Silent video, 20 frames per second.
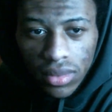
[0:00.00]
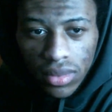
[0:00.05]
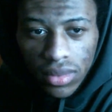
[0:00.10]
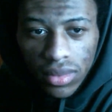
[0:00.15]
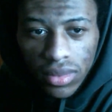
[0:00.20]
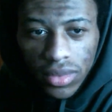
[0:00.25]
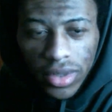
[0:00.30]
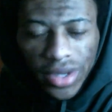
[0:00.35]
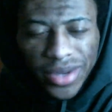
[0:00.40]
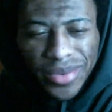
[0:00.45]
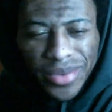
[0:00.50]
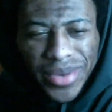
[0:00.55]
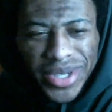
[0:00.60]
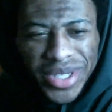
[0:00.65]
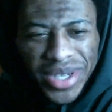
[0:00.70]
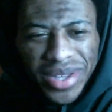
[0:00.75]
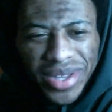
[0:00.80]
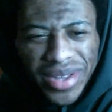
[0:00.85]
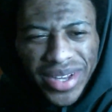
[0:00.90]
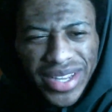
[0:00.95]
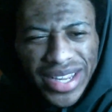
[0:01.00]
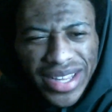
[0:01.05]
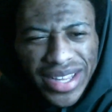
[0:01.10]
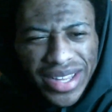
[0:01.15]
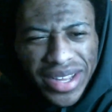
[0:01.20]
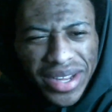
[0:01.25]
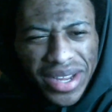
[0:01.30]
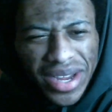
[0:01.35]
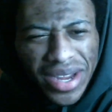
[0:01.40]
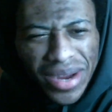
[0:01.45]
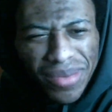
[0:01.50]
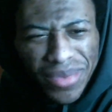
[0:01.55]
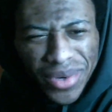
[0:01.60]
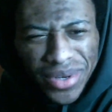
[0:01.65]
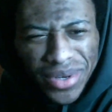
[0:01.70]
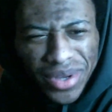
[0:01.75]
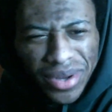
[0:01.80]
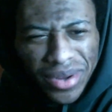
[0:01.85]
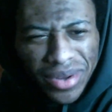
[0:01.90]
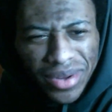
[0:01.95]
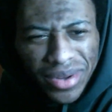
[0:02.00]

Look at what she looking at the camera, dog.